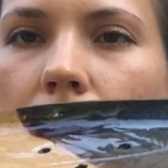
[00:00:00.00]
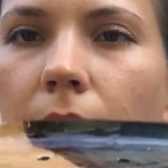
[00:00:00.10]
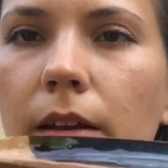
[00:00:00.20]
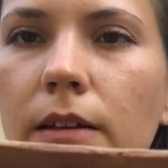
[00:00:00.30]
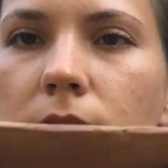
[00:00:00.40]

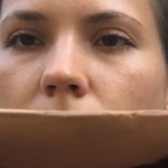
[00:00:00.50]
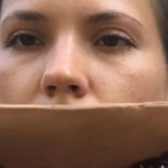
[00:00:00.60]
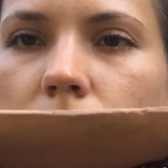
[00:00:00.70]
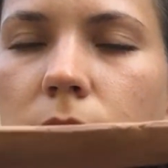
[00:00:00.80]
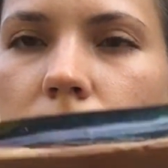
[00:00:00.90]
and it's
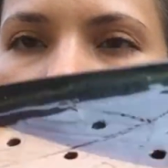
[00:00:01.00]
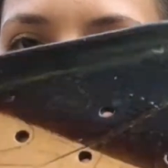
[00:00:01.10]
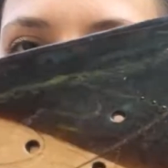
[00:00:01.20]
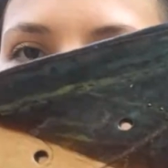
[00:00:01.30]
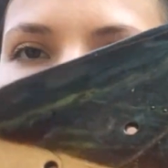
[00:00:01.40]
also
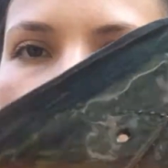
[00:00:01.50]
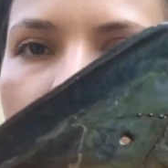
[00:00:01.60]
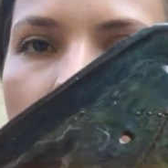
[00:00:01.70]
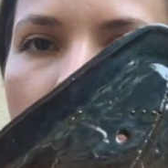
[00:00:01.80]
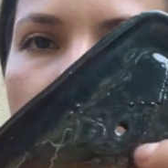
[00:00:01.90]
glazed, but
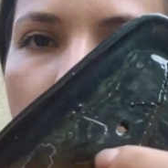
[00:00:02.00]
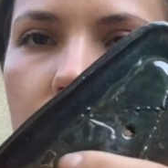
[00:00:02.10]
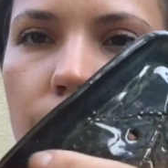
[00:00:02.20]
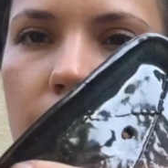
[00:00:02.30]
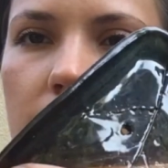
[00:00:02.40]

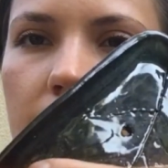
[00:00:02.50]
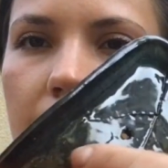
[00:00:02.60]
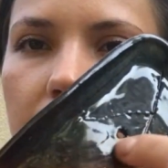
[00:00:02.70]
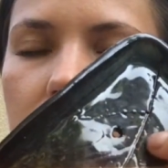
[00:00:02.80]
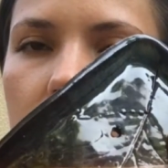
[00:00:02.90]
half is
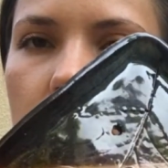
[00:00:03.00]
glazed